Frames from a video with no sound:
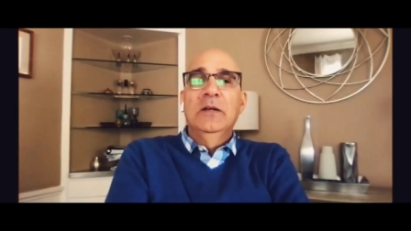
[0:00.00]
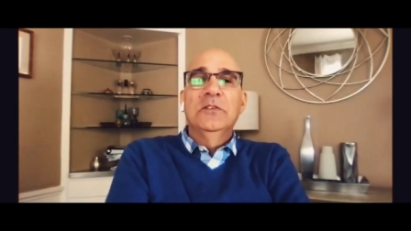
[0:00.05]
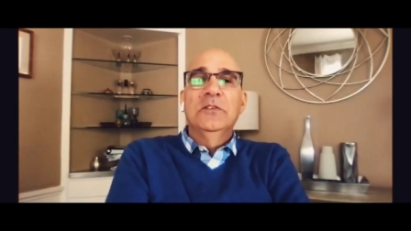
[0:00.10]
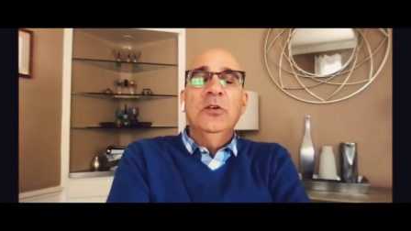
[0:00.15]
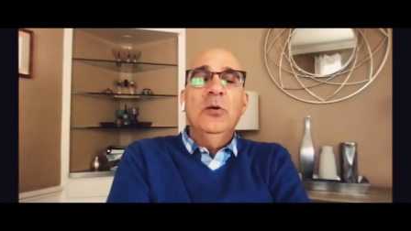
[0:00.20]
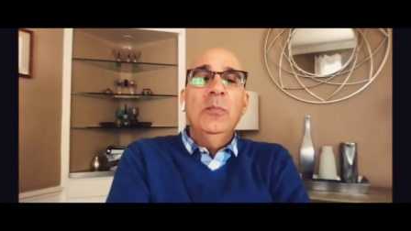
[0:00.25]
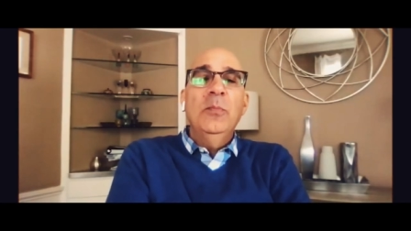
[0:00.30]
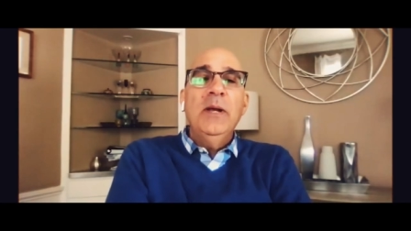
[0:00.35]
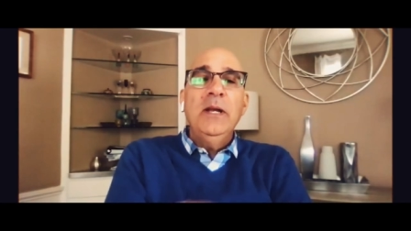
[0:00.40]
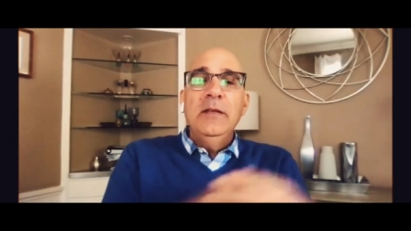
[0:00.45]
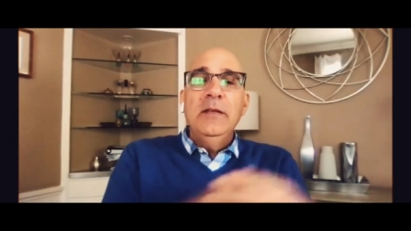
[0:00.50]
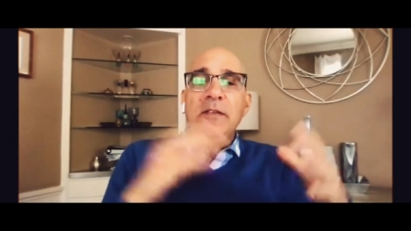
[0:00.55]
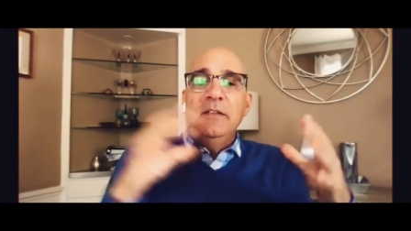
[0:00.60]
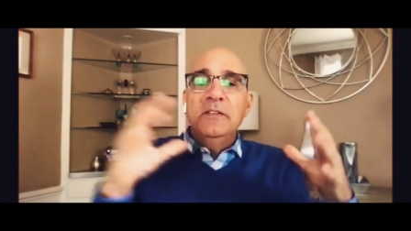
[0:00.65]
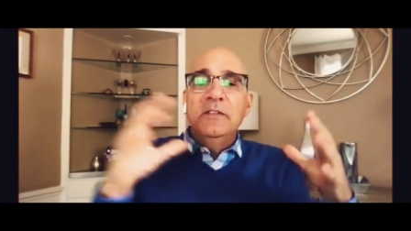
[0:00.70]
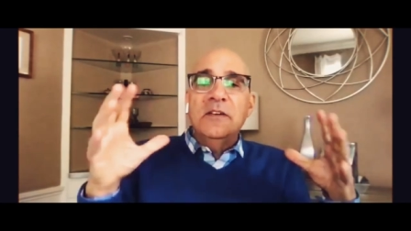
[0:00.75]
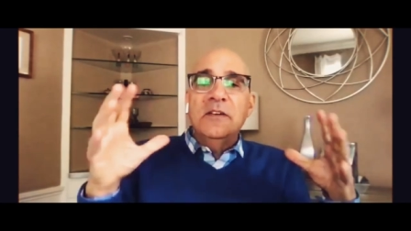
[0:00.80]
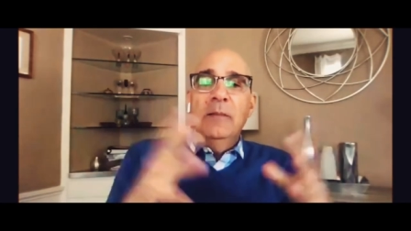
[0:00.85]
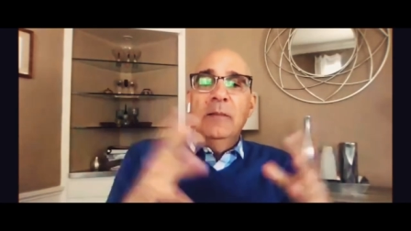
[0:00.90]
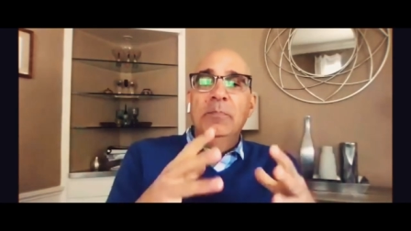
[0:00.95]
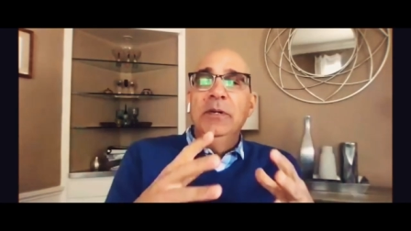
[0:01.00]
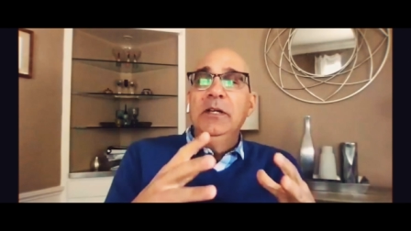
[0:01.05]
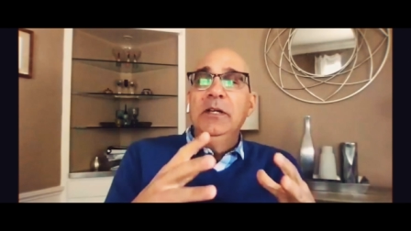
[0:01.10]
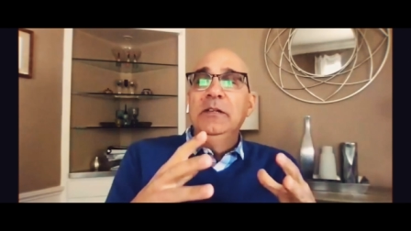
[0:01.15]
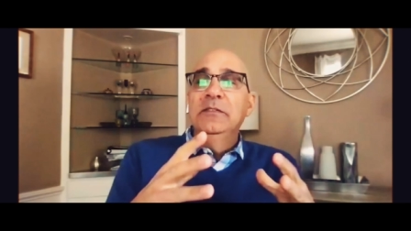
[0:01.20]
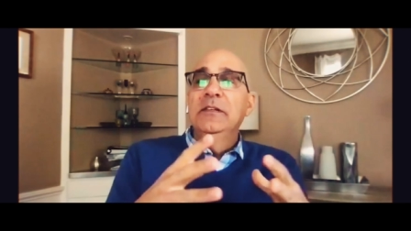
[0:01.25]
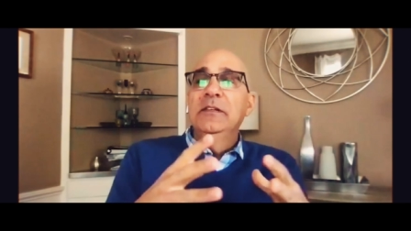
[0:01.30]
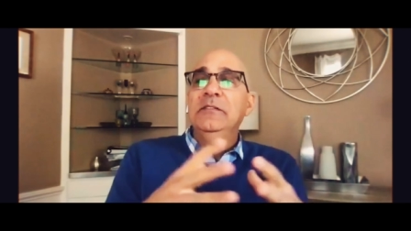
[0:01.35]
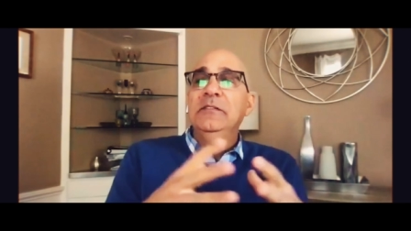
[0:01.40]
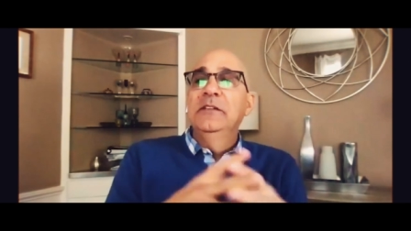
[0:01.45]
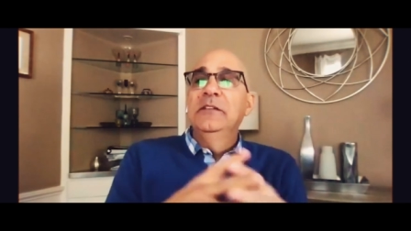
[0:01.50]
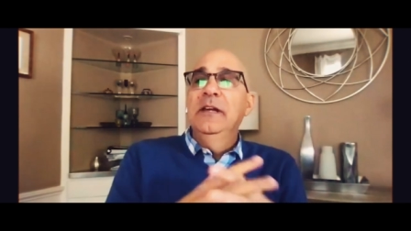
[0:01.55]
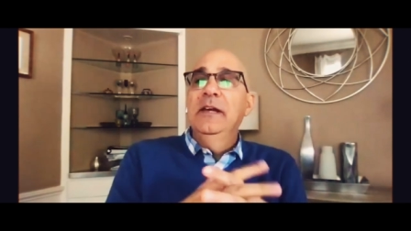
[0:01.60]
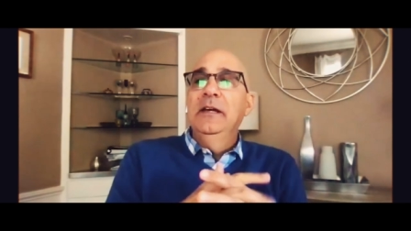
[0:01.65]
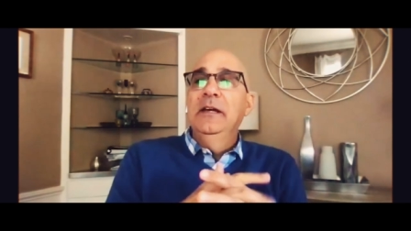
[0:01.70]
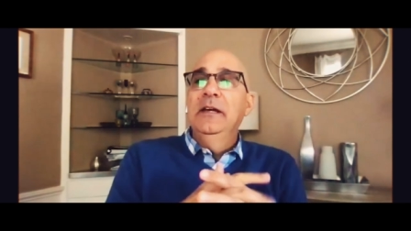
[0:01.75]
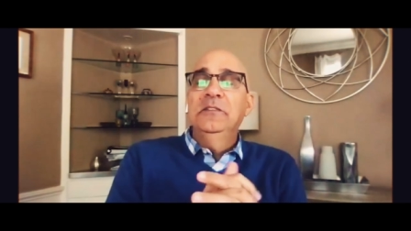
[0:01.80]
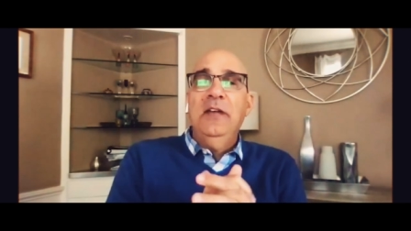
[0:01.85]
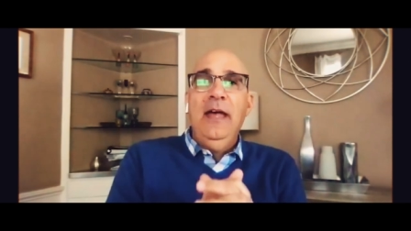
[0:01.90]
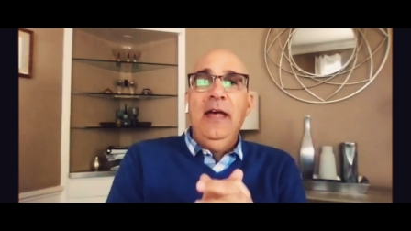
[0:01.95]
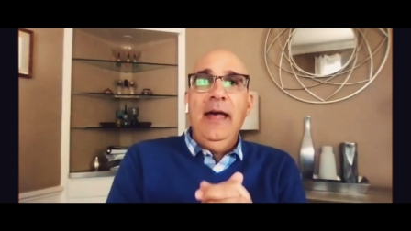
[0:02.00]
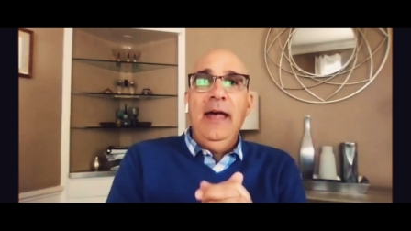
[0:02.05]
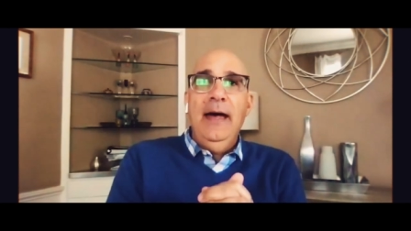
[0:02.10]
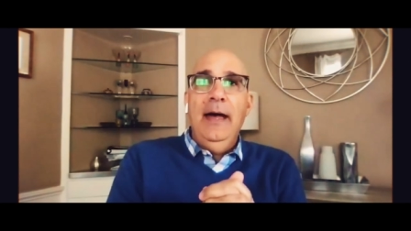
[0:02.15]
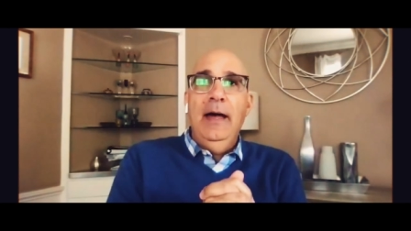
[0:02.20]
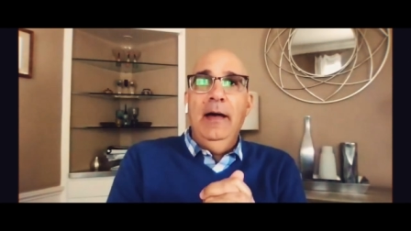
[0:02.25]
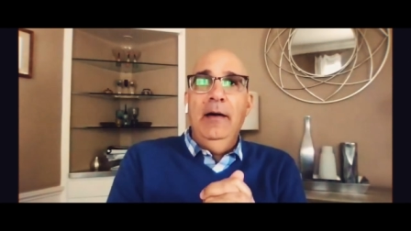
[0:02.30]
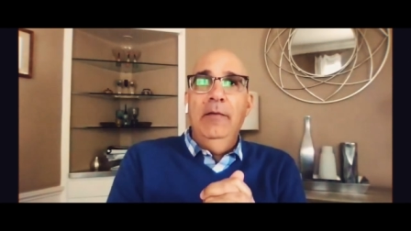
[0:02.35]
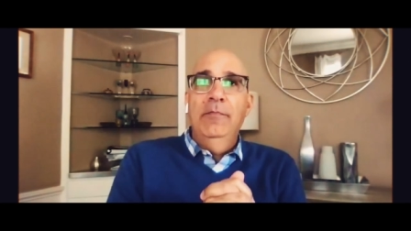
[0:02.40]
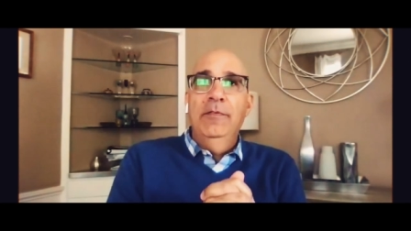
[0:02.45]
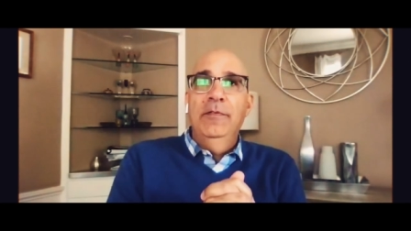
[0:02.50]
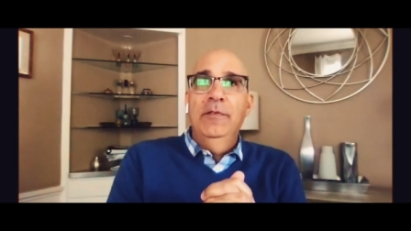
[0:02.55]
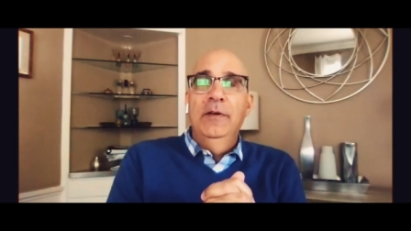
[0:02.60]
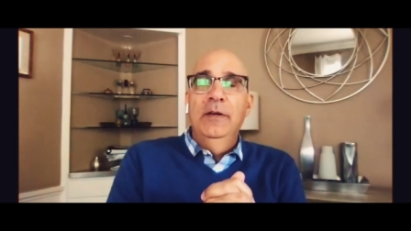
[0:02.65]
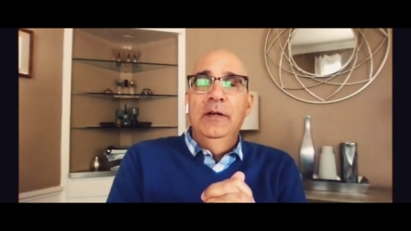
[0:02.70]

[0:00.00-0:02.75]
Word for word: So many of these companies these days have,